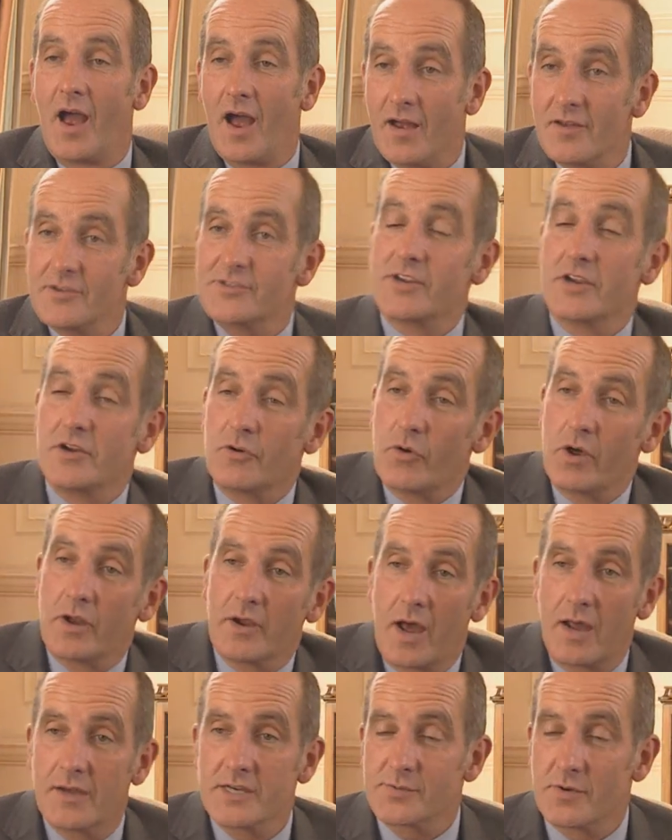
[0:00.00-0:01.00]
Uh, so, Your
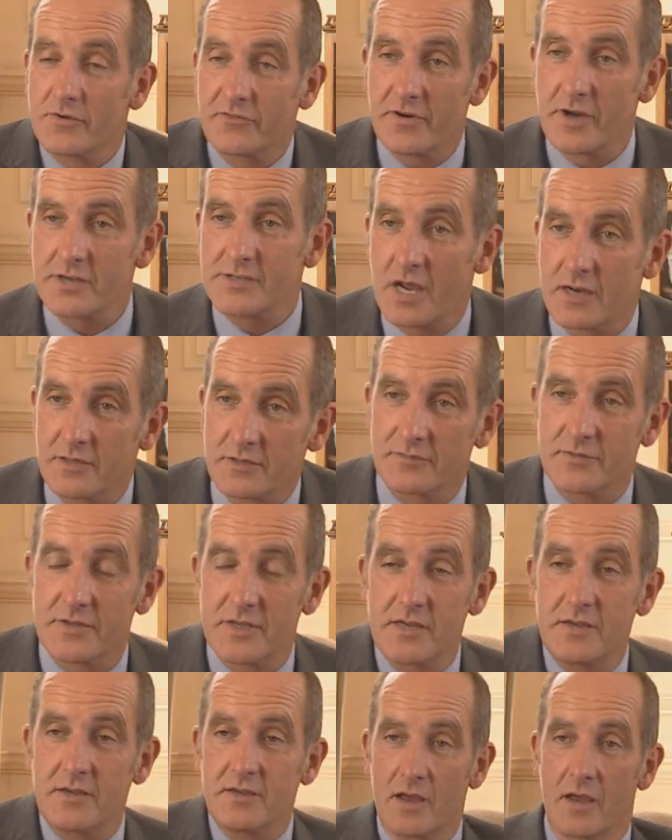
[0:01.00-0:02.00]
Royal Highness, we're fresh out of
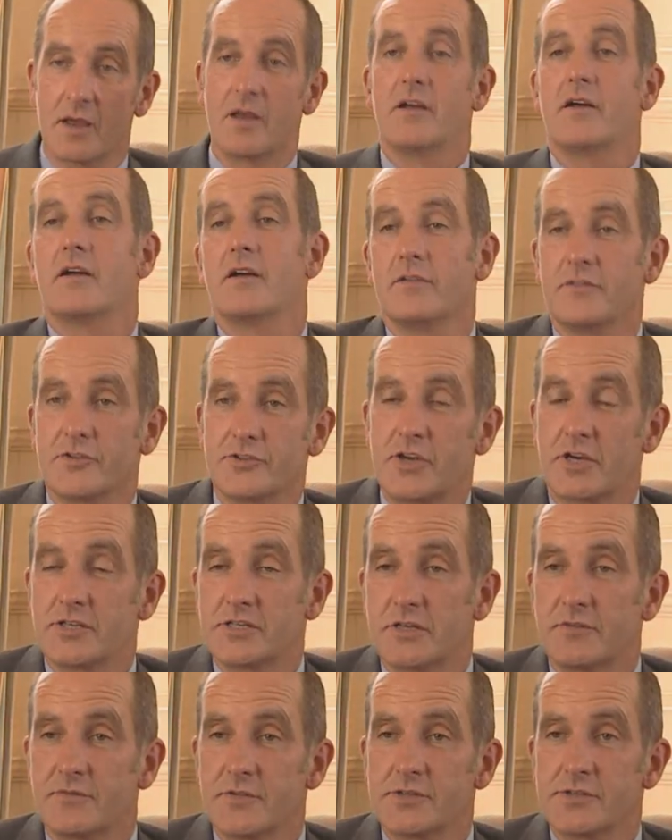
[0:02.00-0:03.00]
the, uh, the
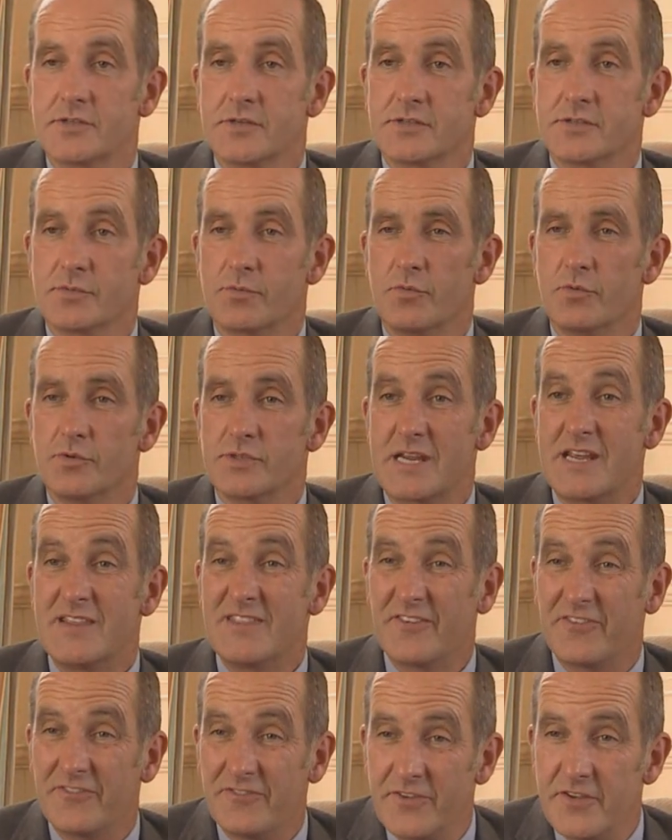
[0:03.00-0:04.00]
judging of this year's awards
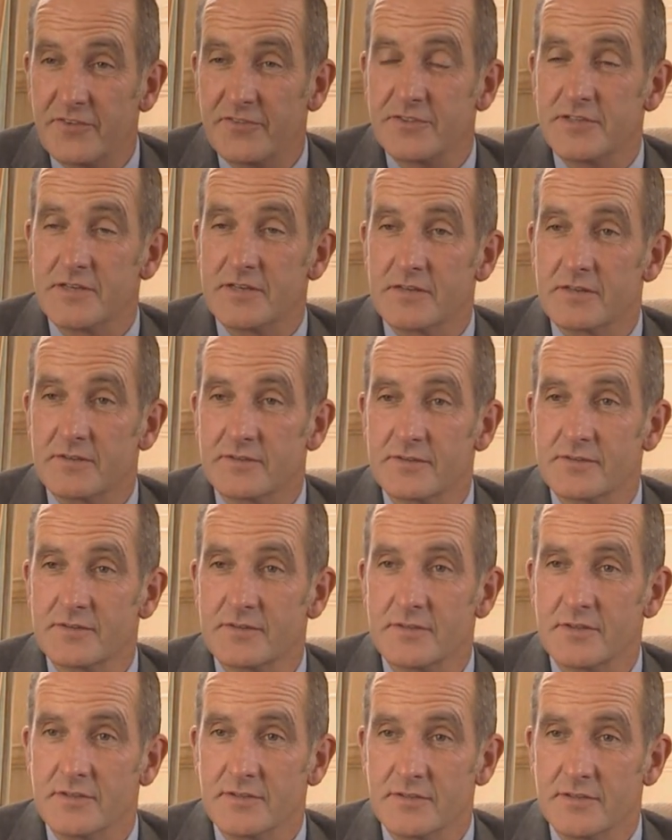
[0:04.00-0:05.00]
in the
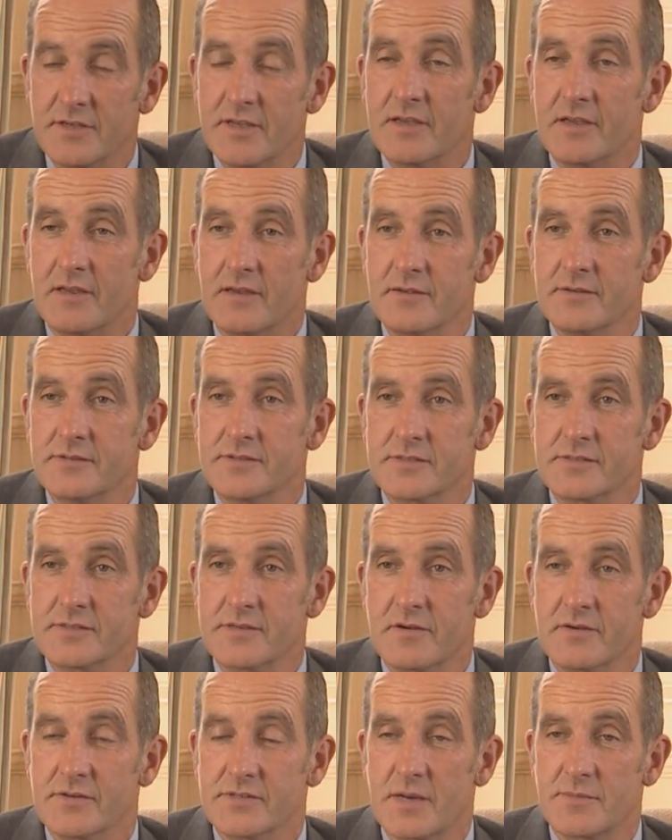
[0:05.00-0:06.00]
50th year
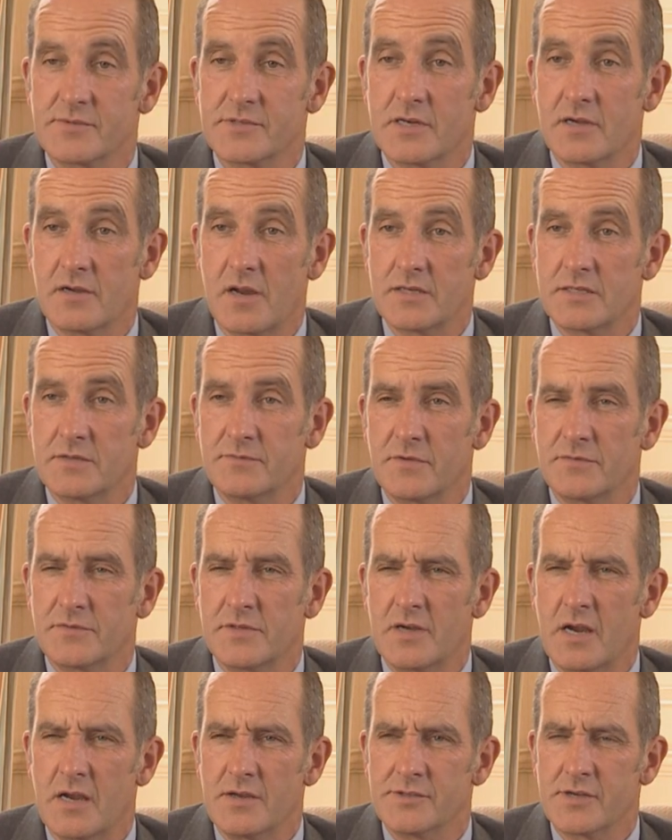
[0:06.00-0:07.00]
since their inception in
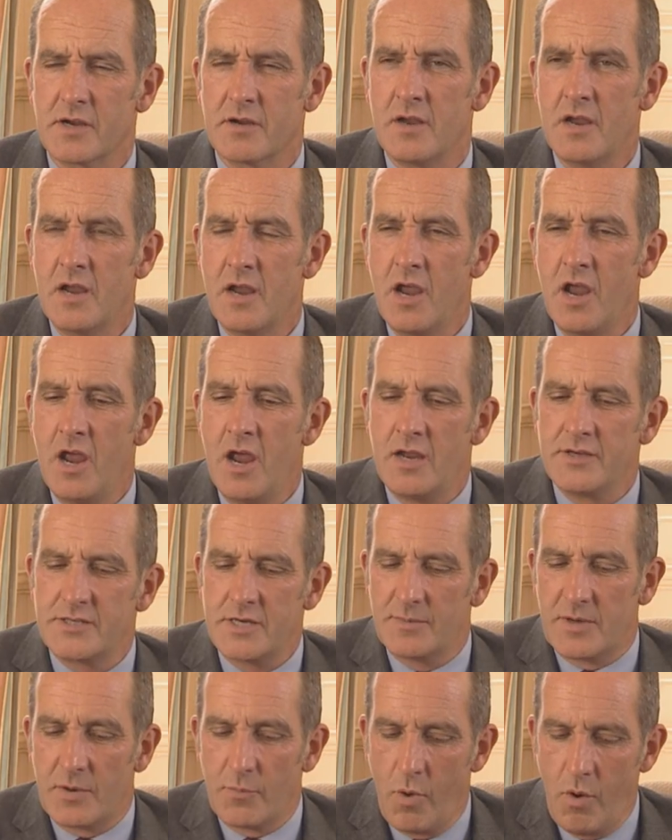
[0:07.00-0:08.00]
1959. So,
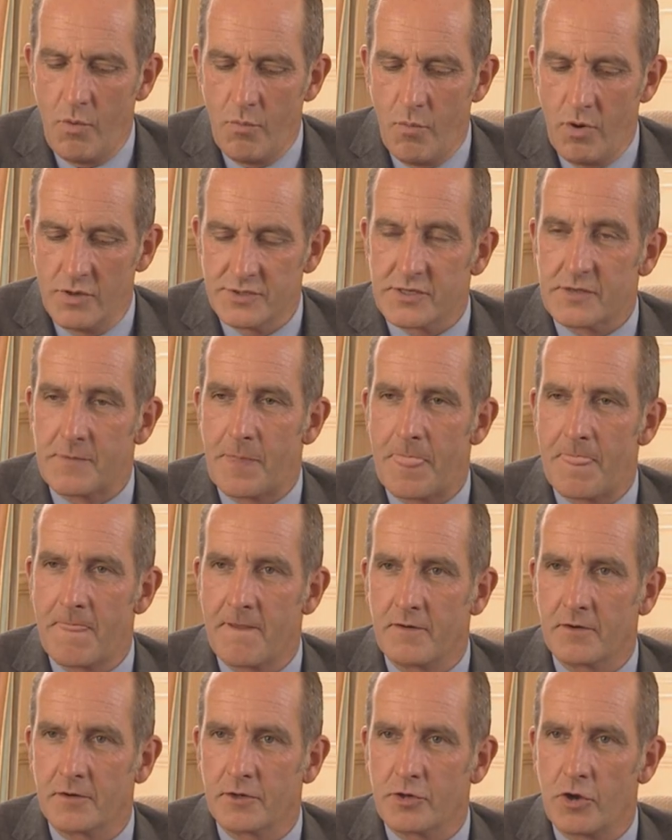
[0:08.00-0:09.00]
tell me, what was it
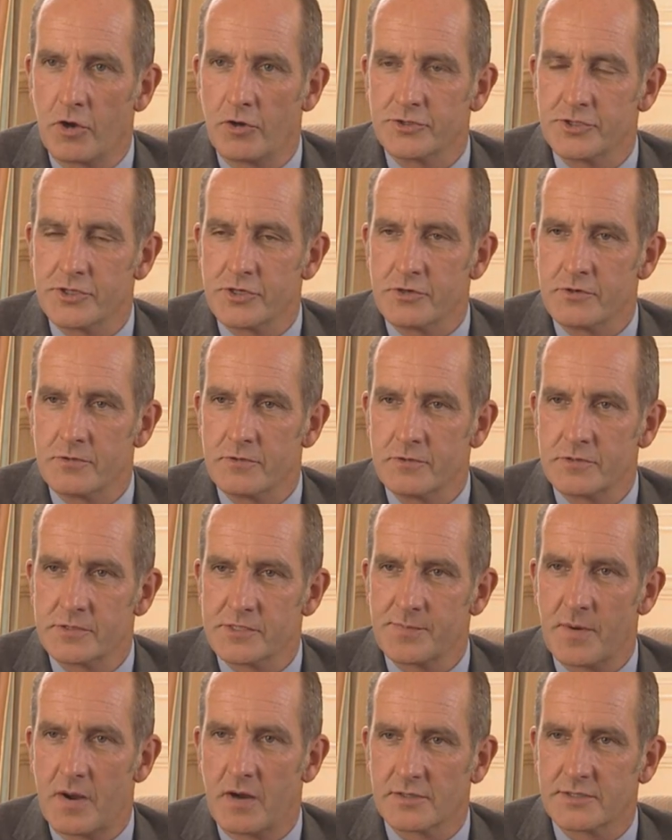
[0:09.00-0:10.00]
that got you
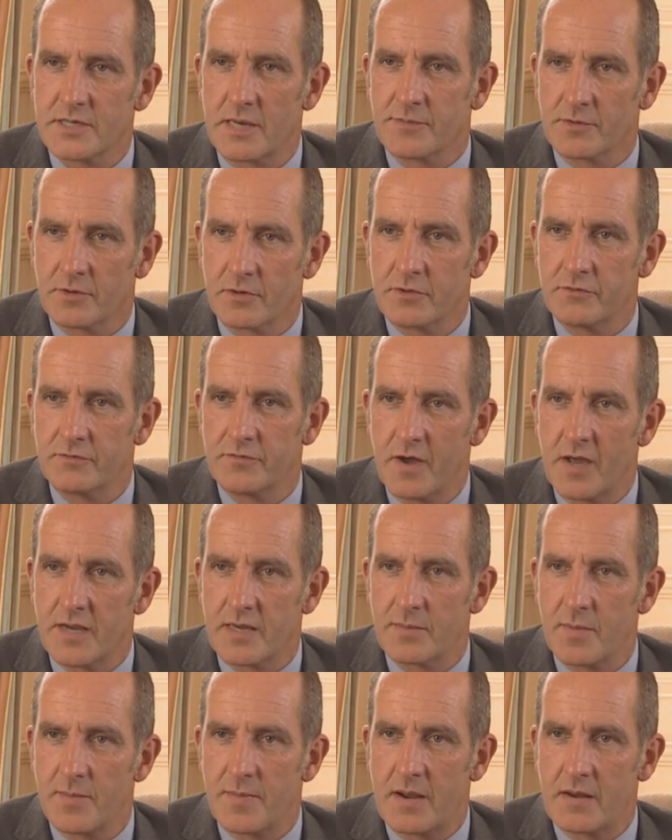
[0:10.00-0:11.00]
sparked up, that got you
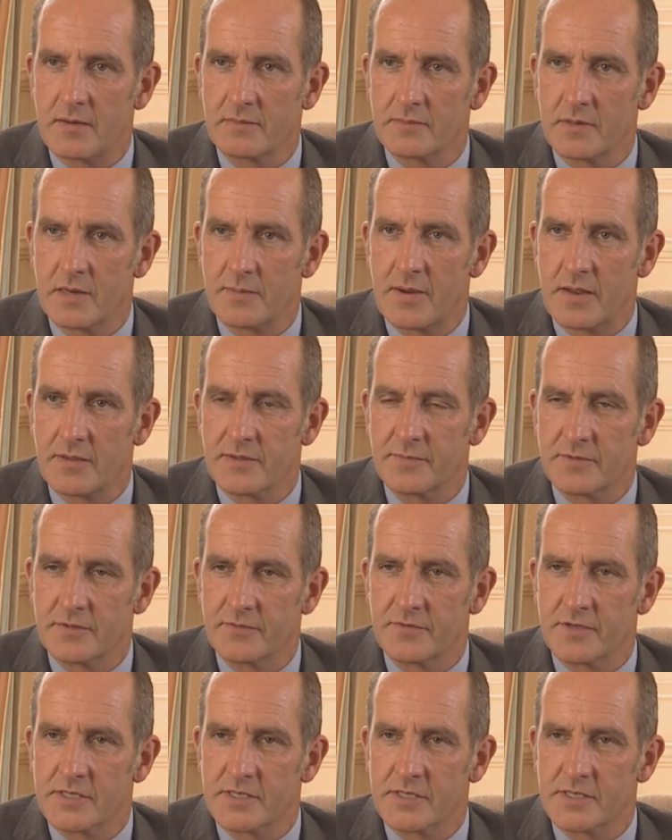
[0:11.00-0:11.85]
fired up about, about them in the